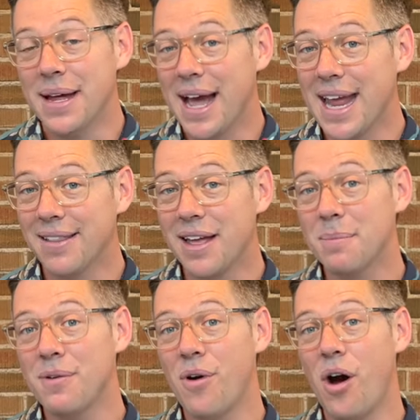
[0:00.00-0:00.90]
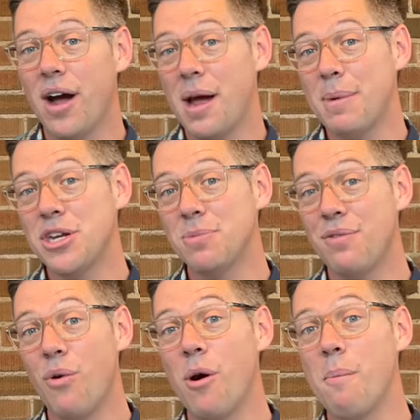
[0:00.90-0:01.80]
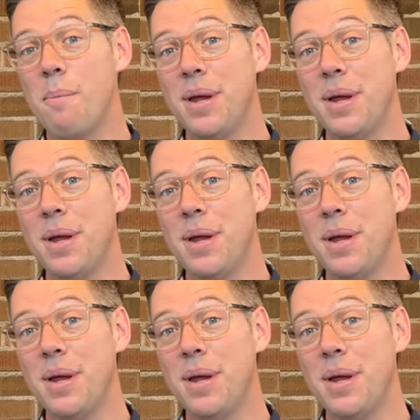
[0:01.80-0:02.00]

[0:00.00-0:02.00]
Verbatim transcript: Again, like uh, I mentioned before,